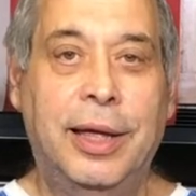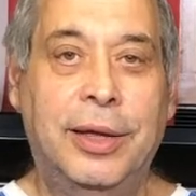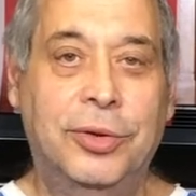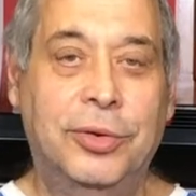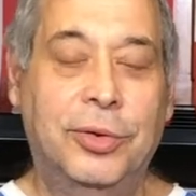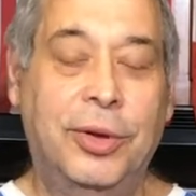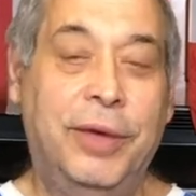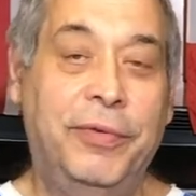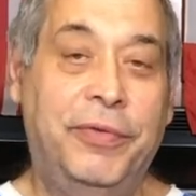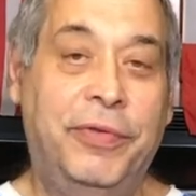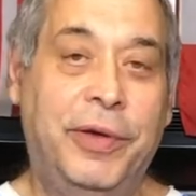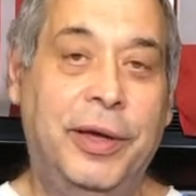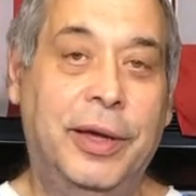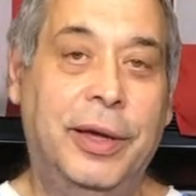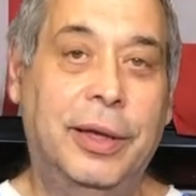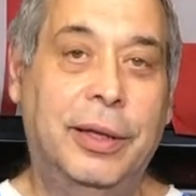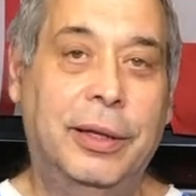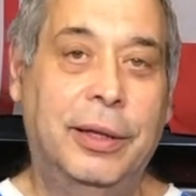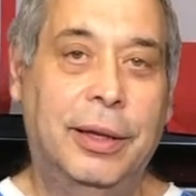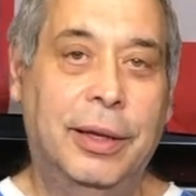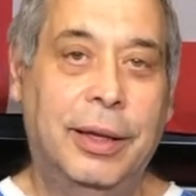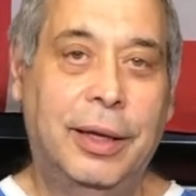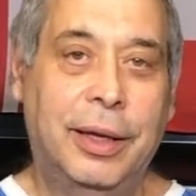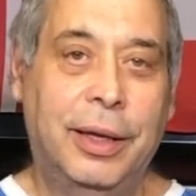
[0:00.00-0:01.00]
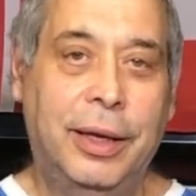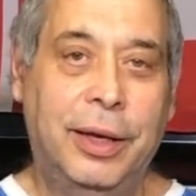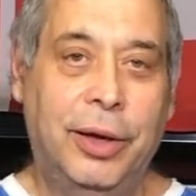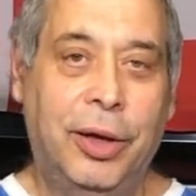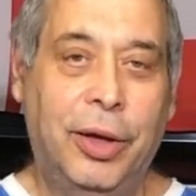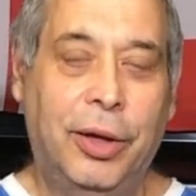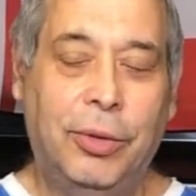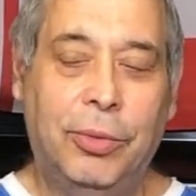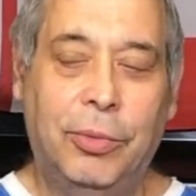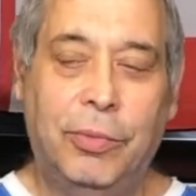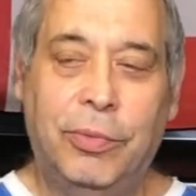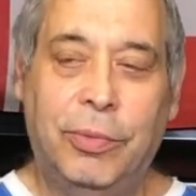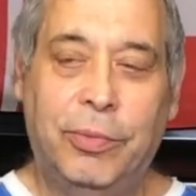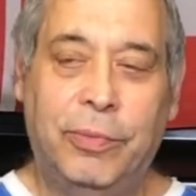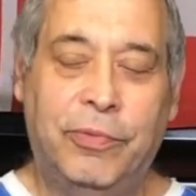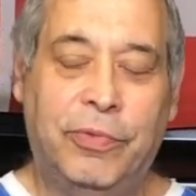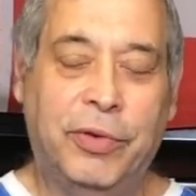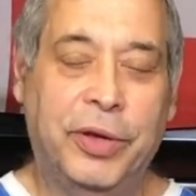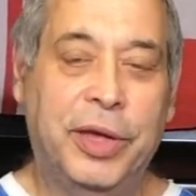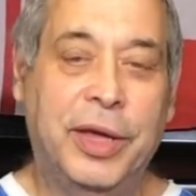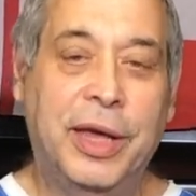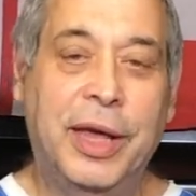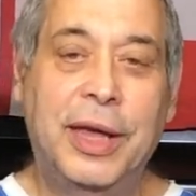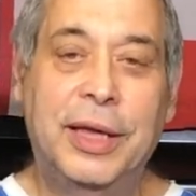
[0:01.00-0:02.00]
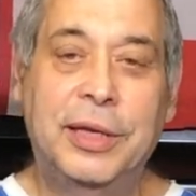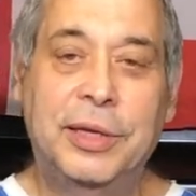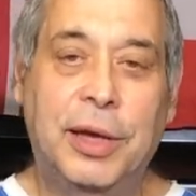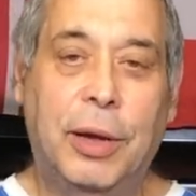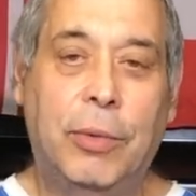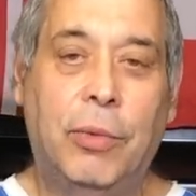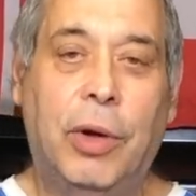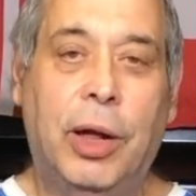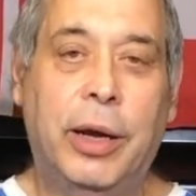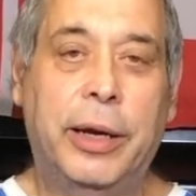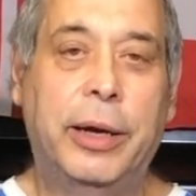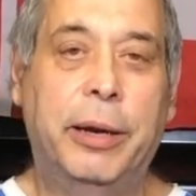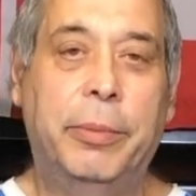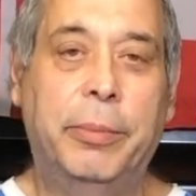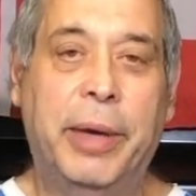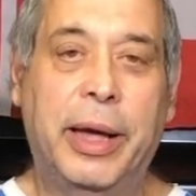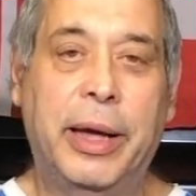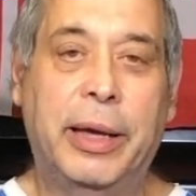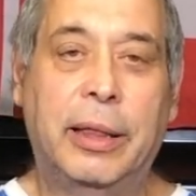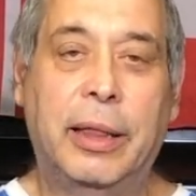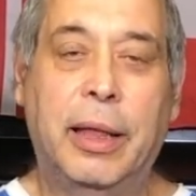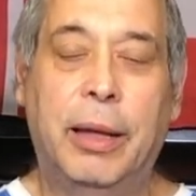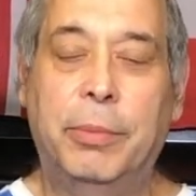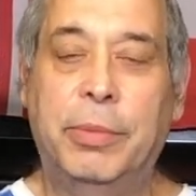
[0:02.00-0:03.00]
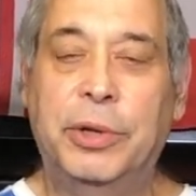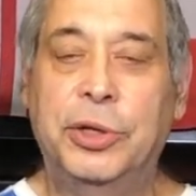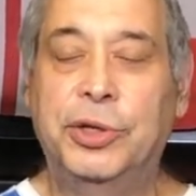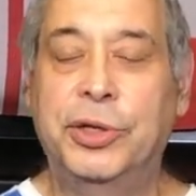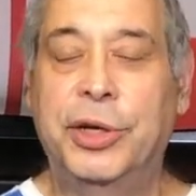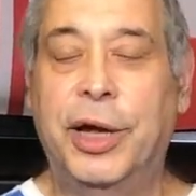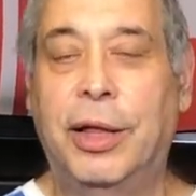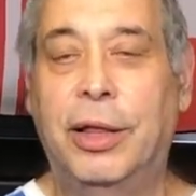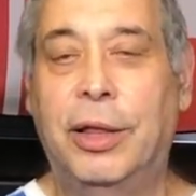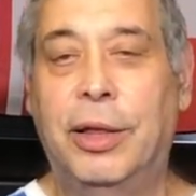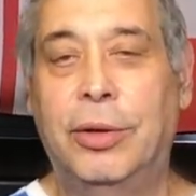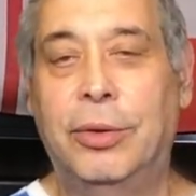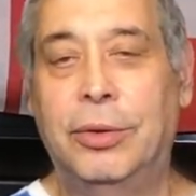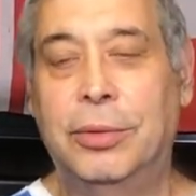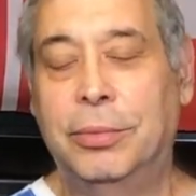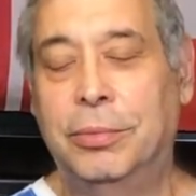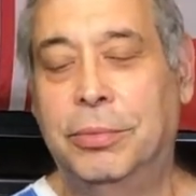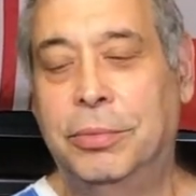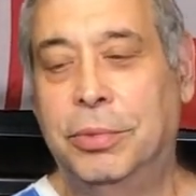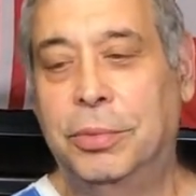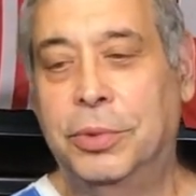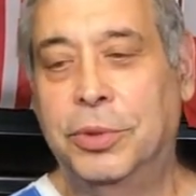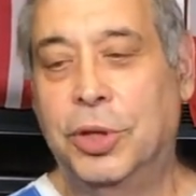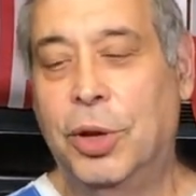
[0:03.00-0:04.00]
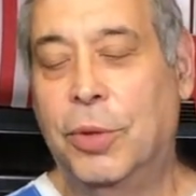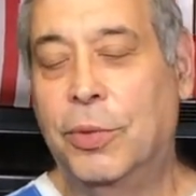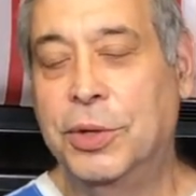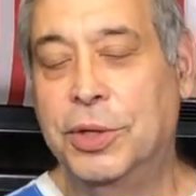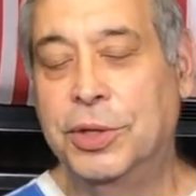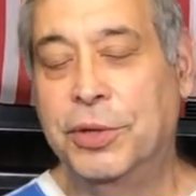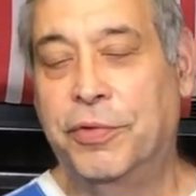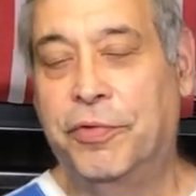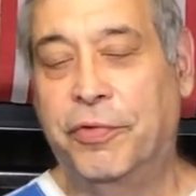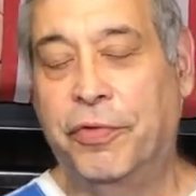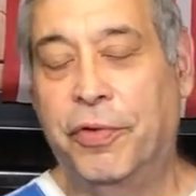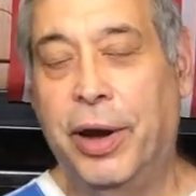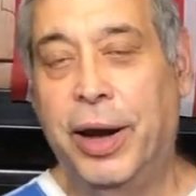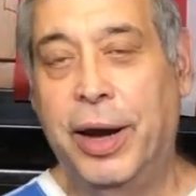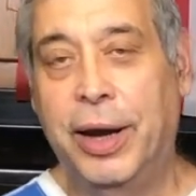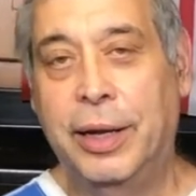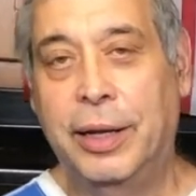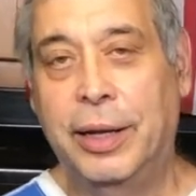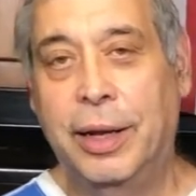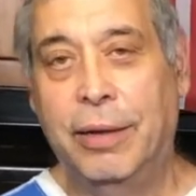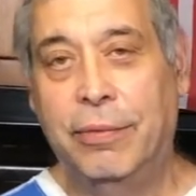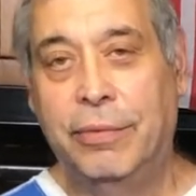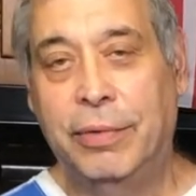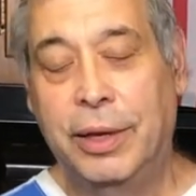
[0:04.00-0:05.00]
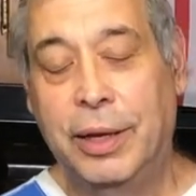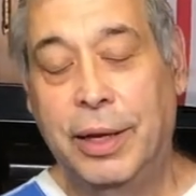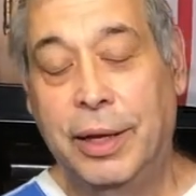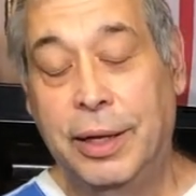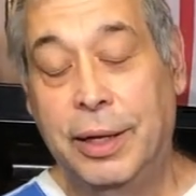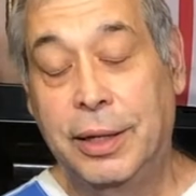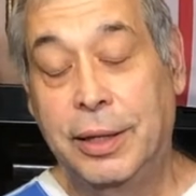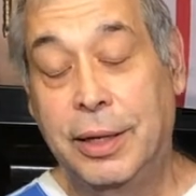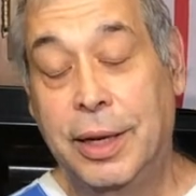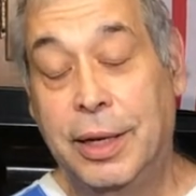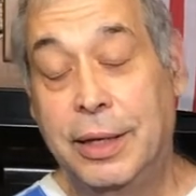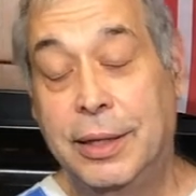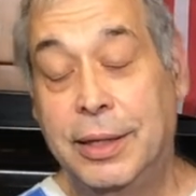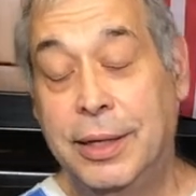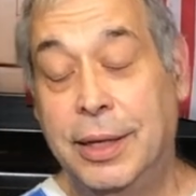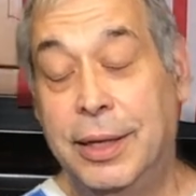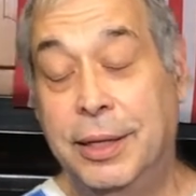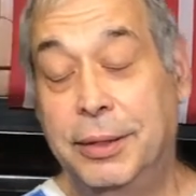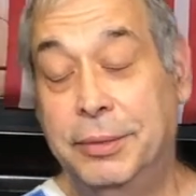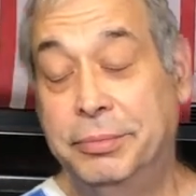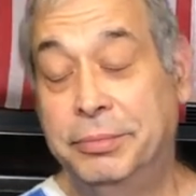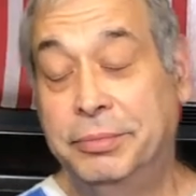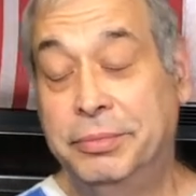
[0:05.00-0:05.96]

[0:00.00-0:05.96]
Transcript: So I figured, you know, for years I wanted to make limoncello and was always afraid, never did it. I said,